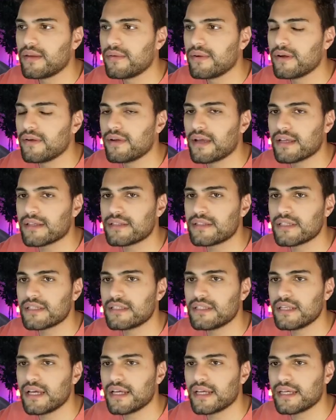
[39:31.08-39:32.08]
And there we go. We got
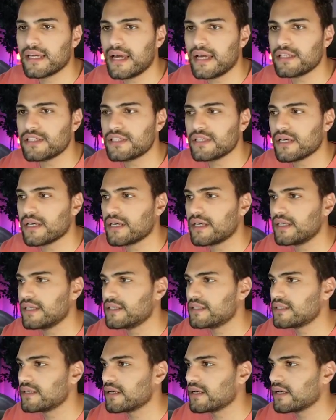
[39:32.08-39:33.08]
69 cat
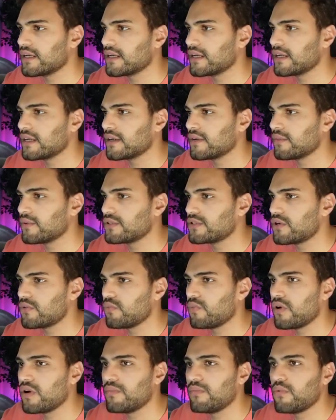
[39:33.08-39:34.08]
shines. Uh, was there
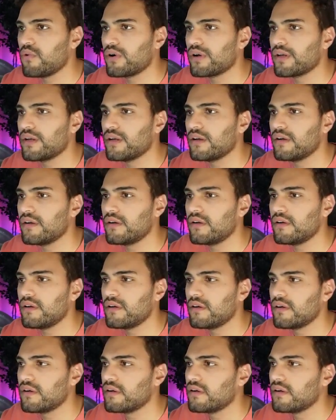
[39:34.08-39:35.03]
one more here?